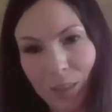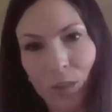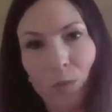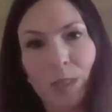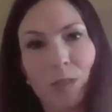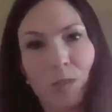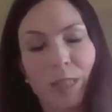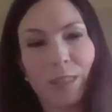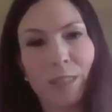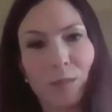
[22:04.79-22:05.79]
doing
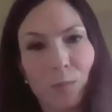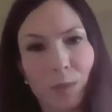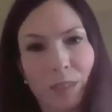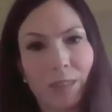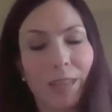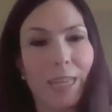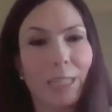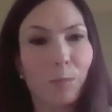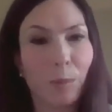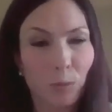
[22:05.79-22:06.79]
together with
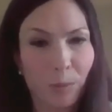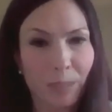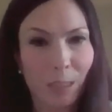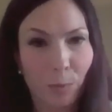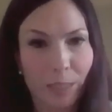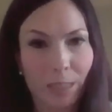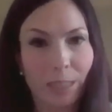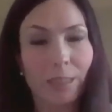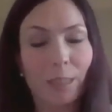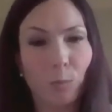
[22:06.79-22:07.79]
Expo
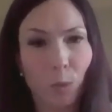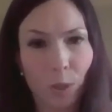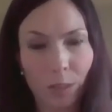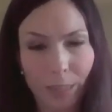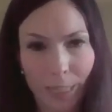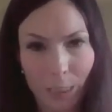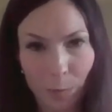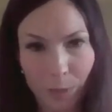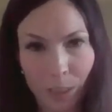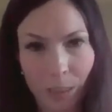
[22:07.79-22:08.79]
2020, the world
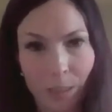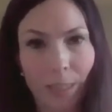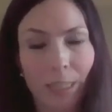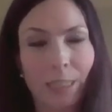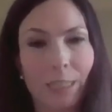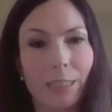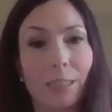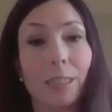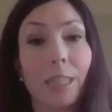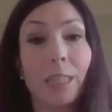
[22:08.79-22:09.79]
exhibition that
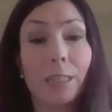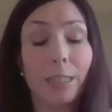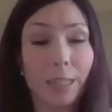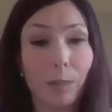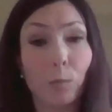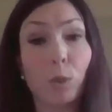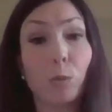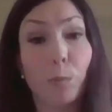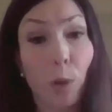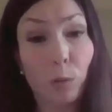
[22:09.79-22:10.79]
was
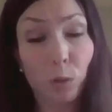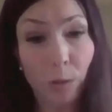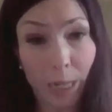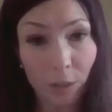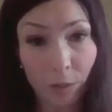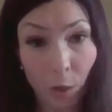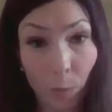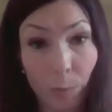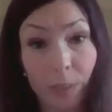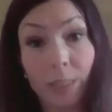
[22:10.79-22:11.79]
supposed to actually
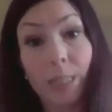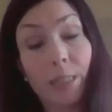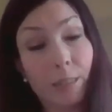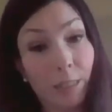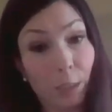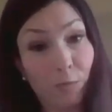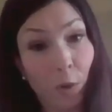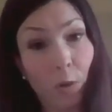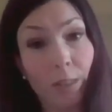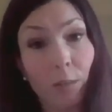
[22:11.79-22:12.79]
open this
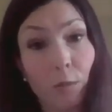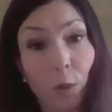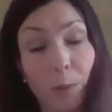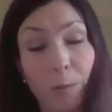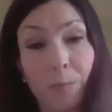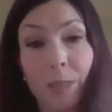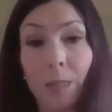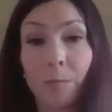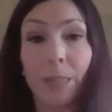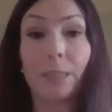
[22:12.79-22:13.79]
fall in October,
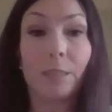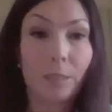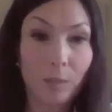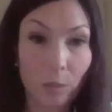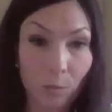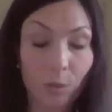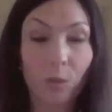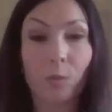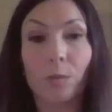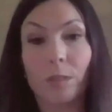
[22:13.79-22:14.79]
but due
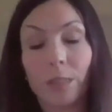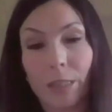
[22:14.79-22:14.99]
to